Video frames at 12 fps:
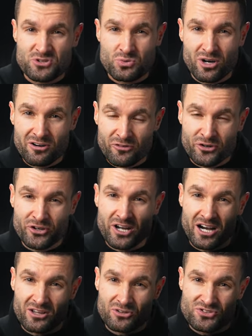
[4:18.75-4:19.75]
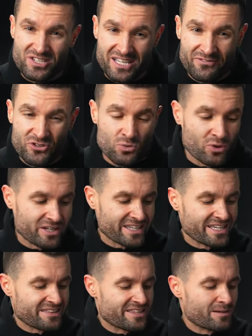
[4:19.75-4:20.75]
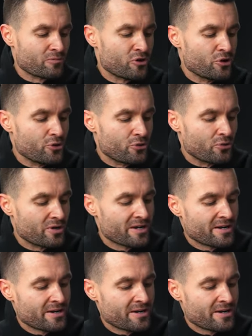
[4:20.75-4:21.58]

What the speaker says: $1,200 if you wanna get them new.